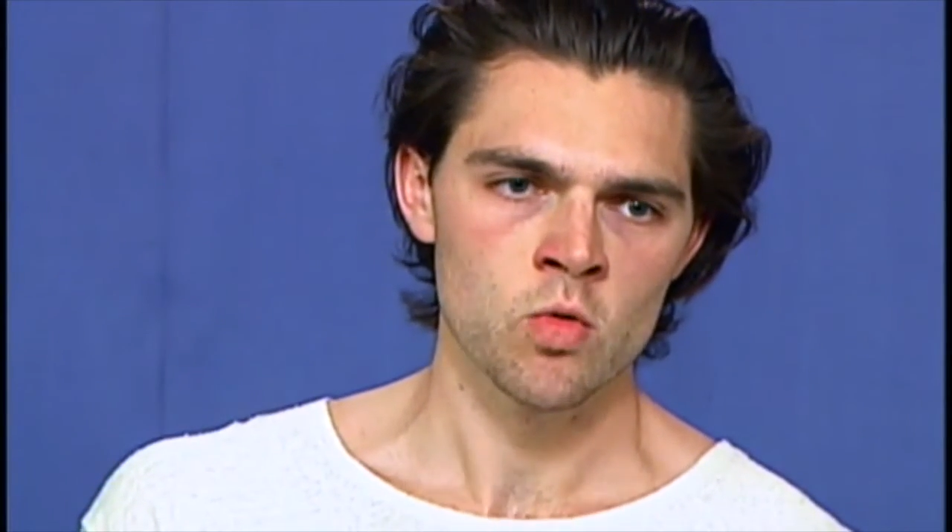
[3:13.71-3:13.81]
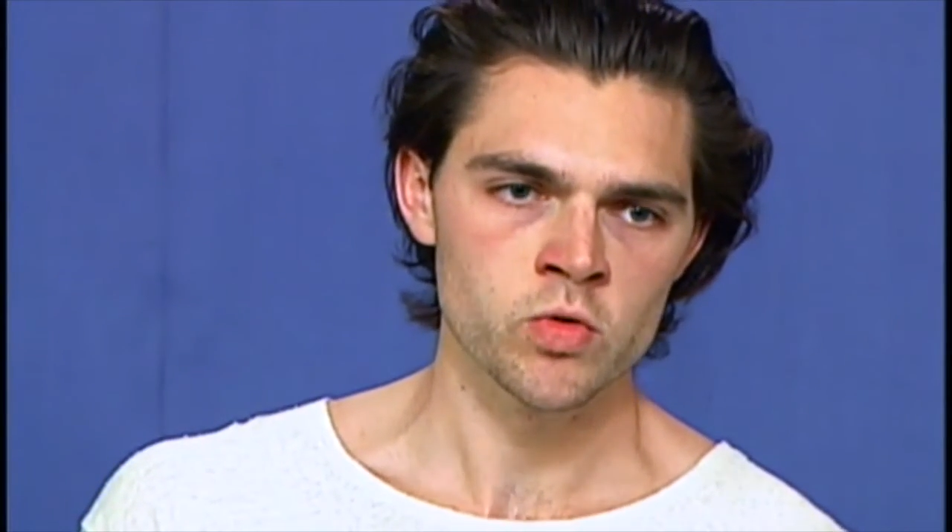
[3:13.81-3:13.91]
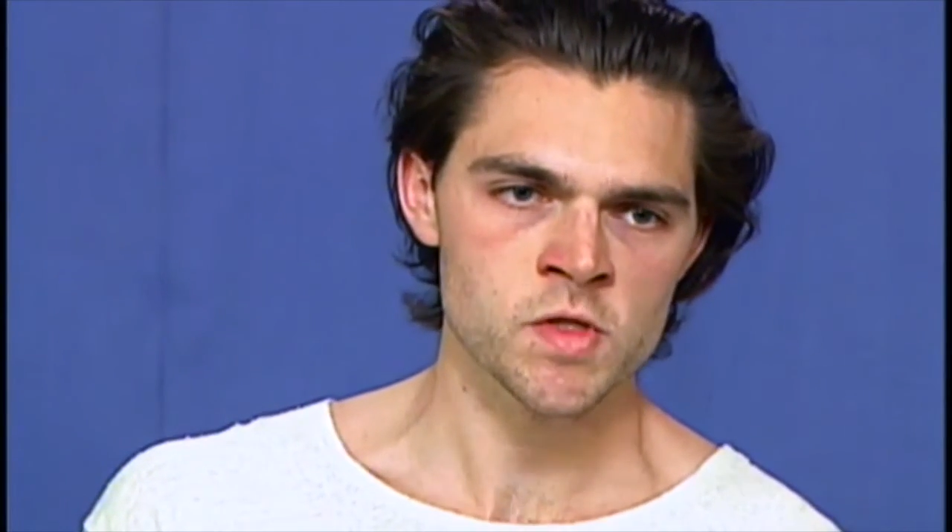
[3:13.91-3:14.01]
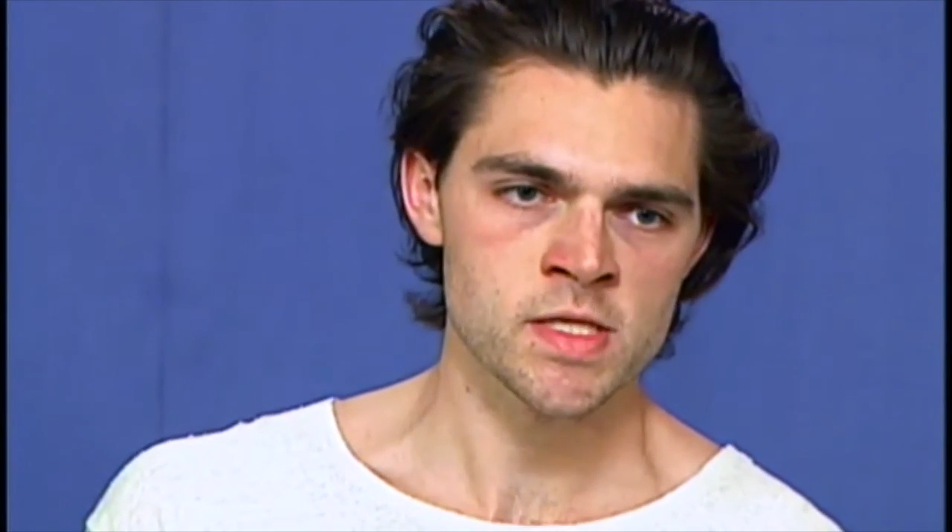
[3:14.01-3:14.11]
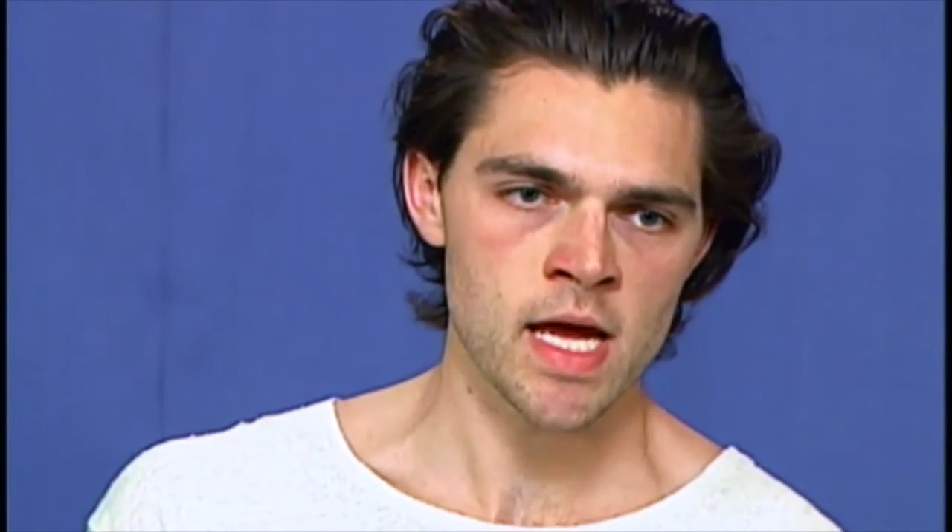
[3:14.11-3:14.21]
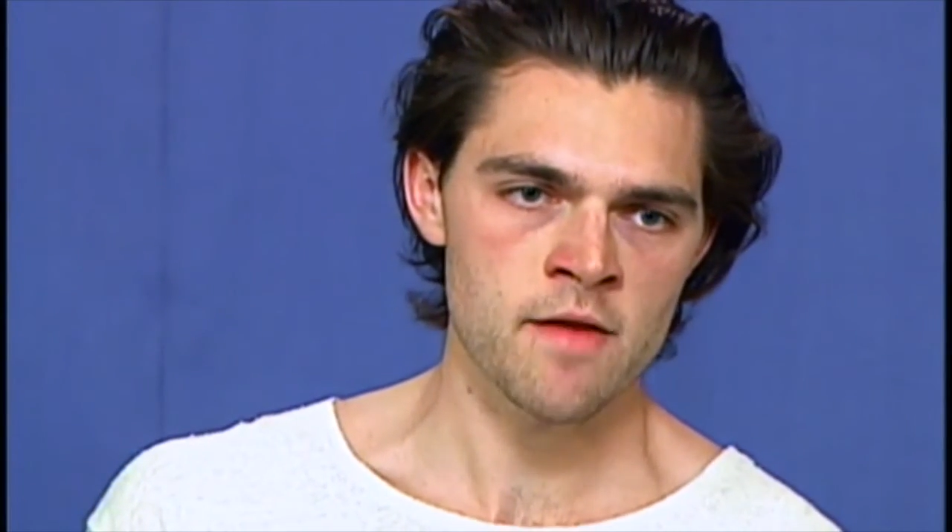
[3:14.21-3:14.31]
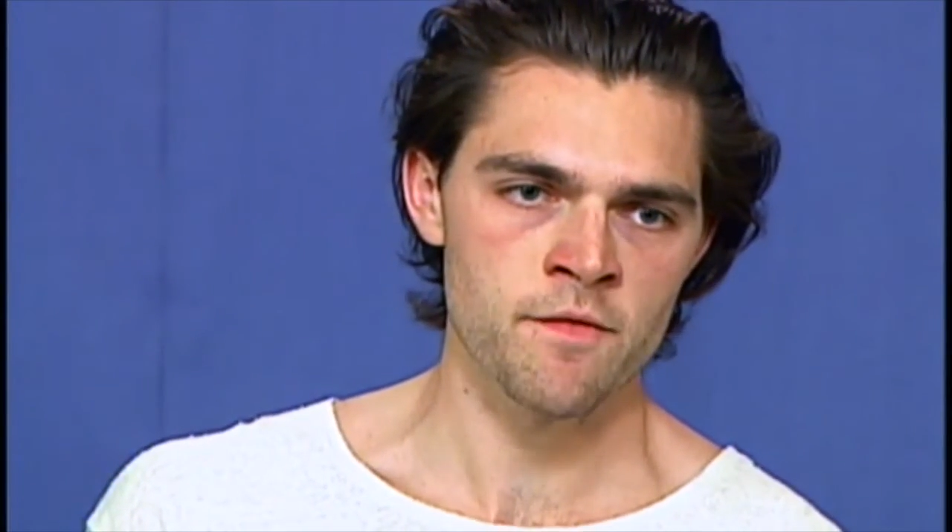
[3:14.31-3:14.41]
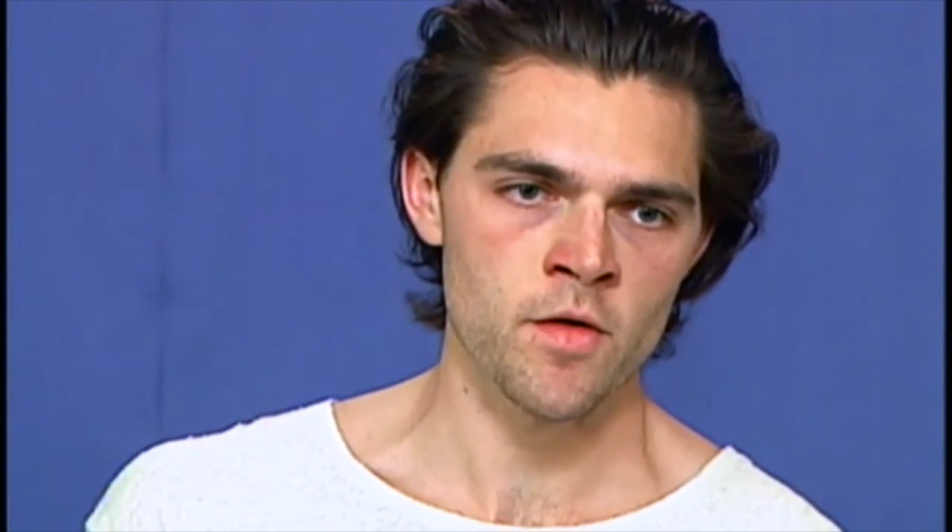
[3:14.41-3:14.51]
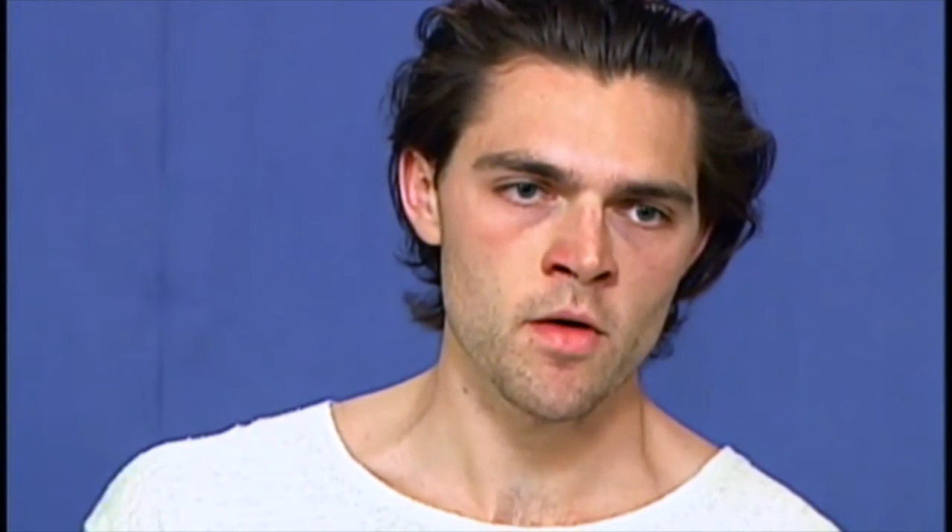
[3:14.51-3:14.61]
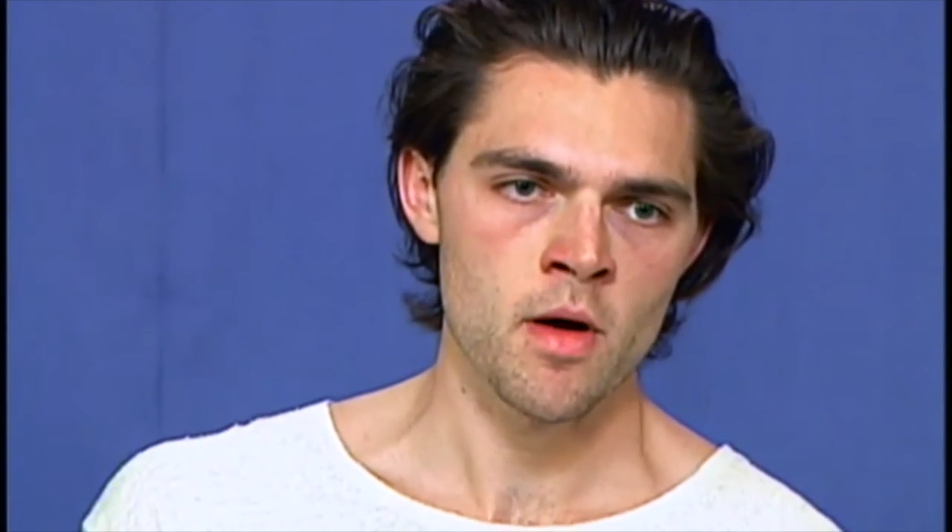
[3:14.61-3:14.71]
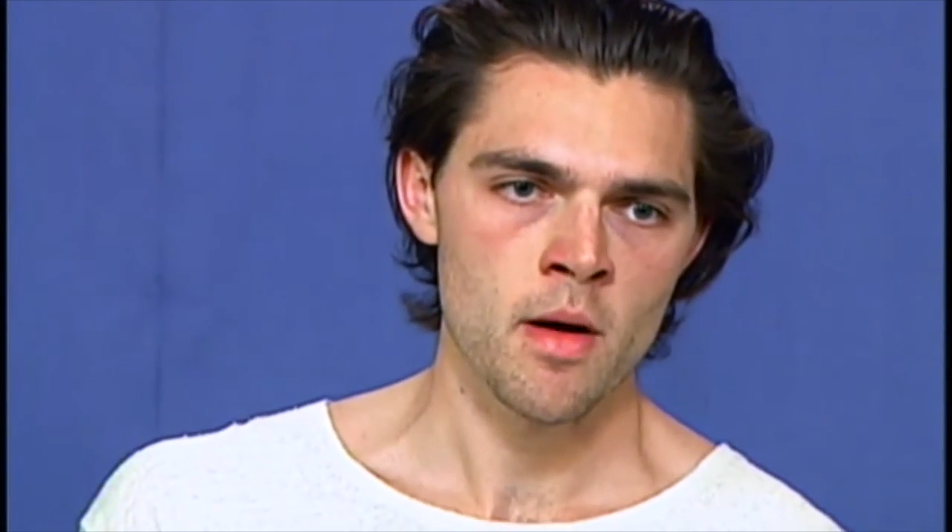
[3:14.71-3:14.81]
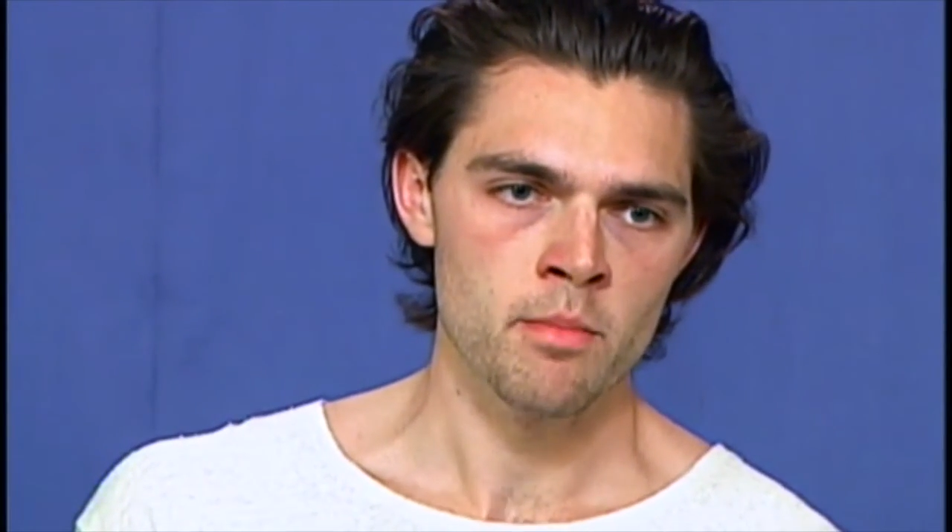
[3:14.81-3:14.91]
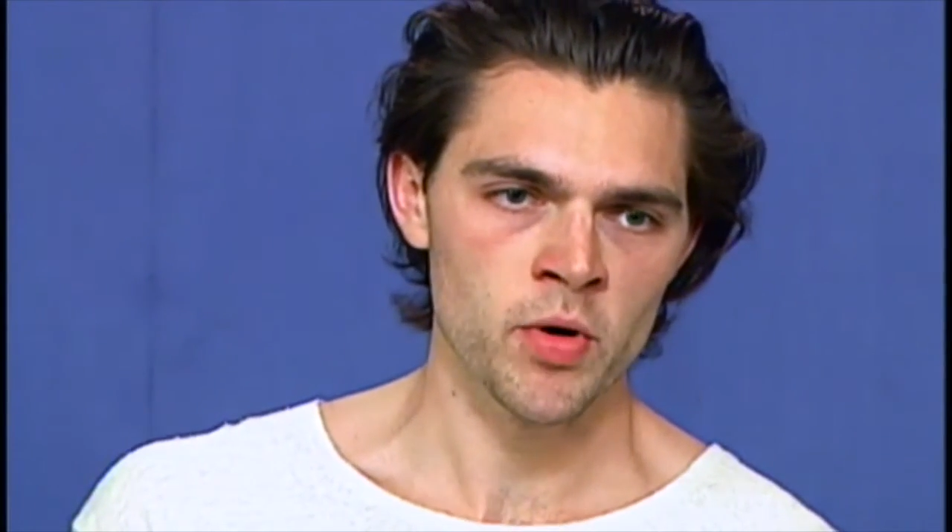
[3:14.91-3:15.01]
will savor